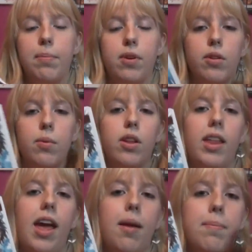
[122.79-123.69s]
Part
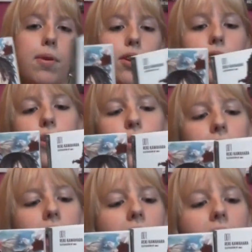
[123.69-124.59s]
1 and Part
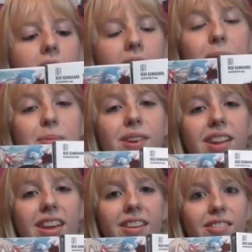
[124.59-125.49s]
2. I'm
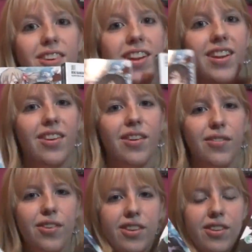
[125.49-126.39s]
really looking
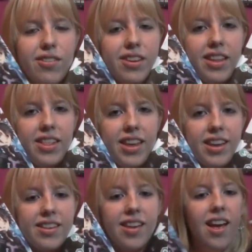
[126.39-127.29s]
forward to reading
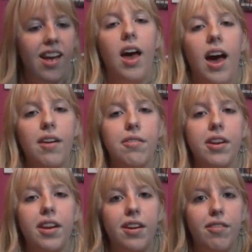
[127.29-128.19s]
these. I
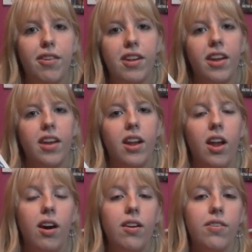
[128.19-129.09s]
really
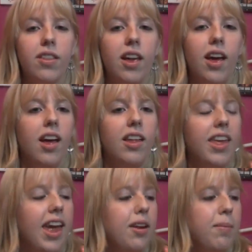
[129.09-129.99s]
loved
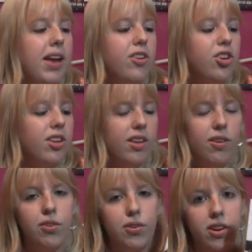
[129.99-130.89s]
the animation
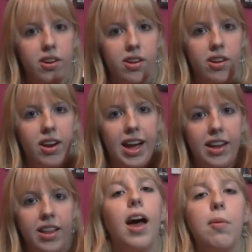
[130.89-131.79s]
of Sword Art
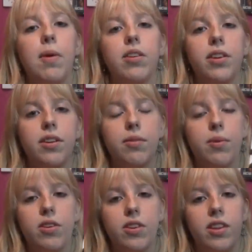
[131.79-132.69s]
Online. I'm actually
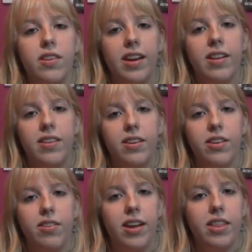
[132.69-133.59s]
watching the second
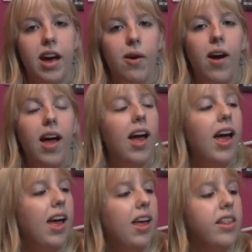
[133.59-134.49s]
series right now,
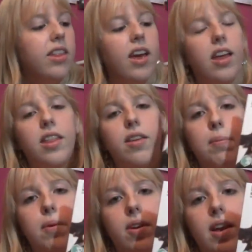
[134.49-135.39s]
and this
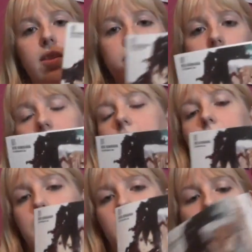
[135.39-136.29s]
book, it's not
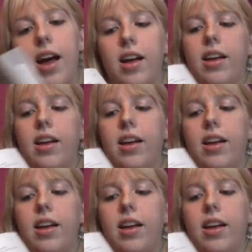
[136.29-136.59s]
a manga,